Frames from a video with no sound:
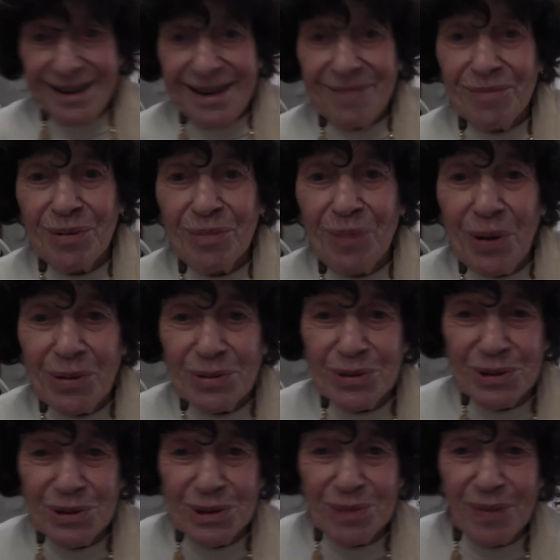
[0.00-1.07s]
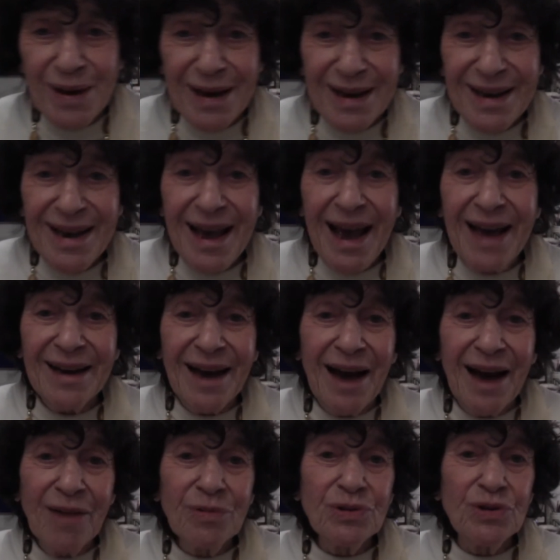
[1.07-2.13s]
proposed to me, and I
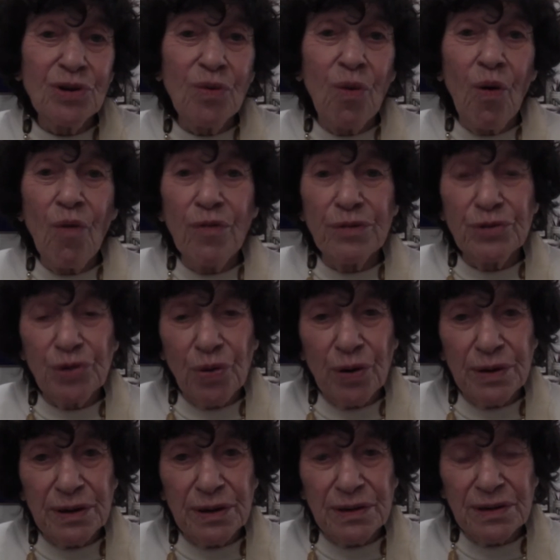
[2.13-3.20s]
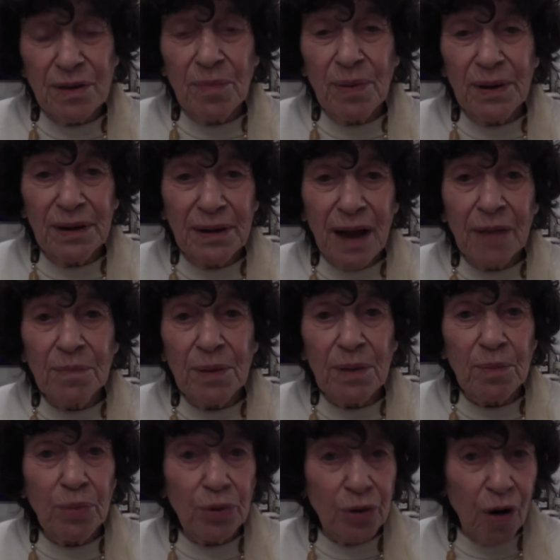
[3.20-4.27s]
was so overjoyed at somebody not being
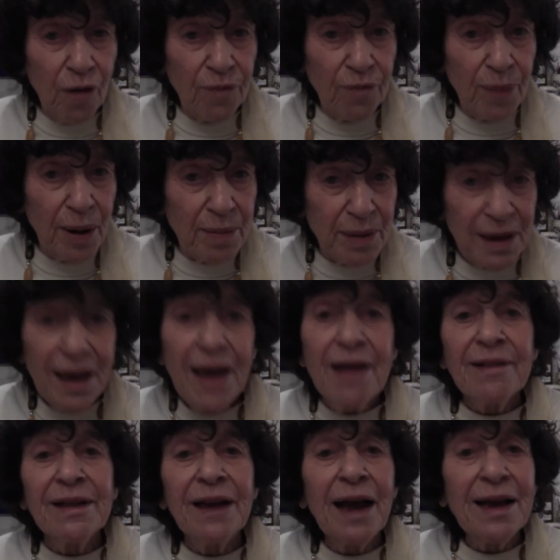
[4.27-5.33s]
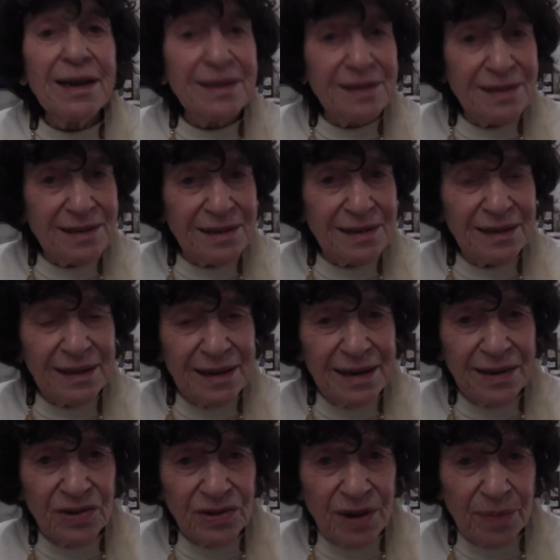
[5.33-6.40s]
put off by me that I instantly
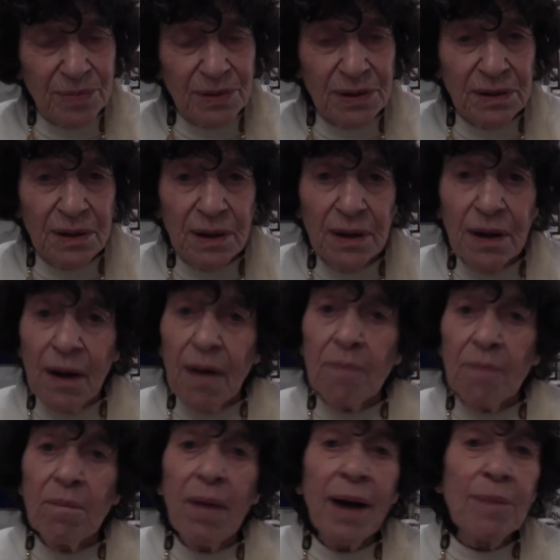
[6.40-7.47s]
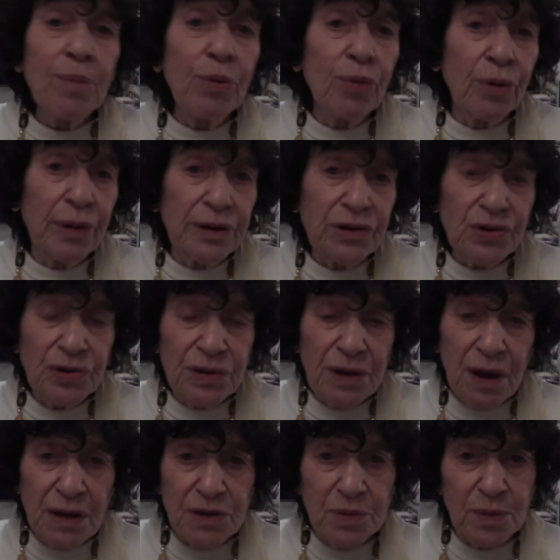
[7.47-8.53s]
accepted. My poor innocent
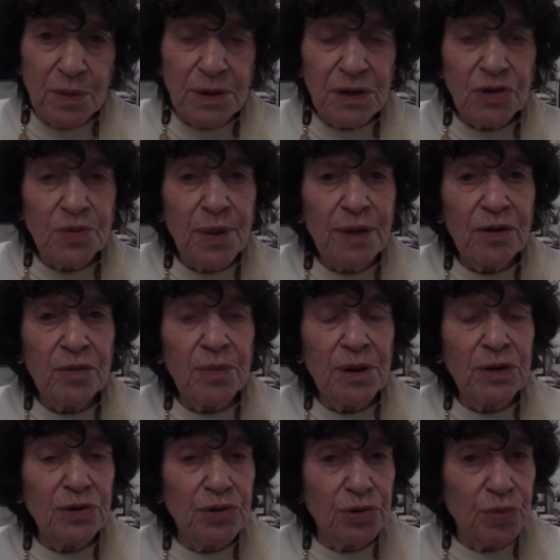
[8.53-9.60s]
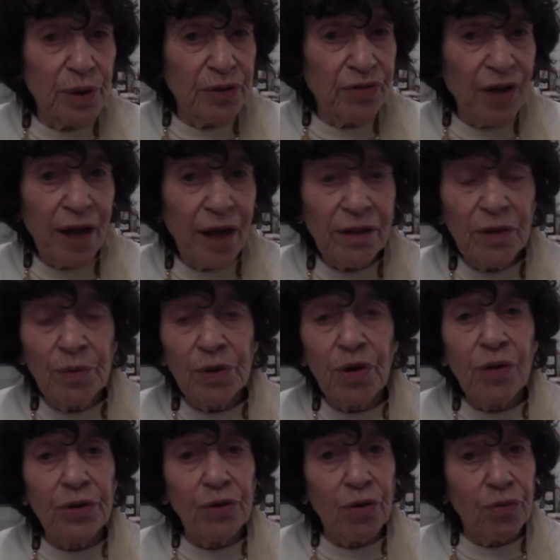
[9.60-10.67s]
husband expected me to do exactly what all
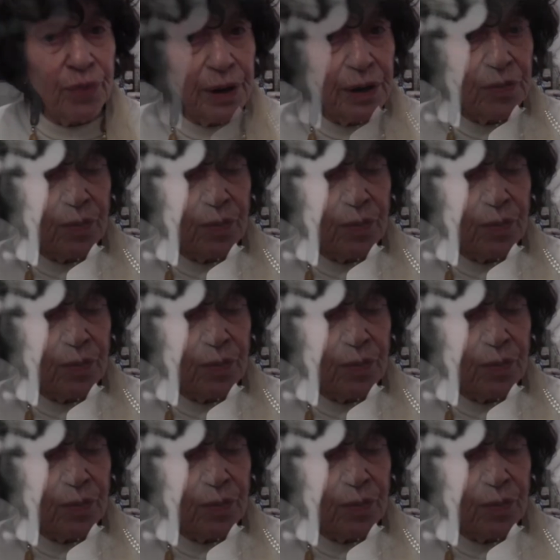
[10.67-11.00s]
the Korean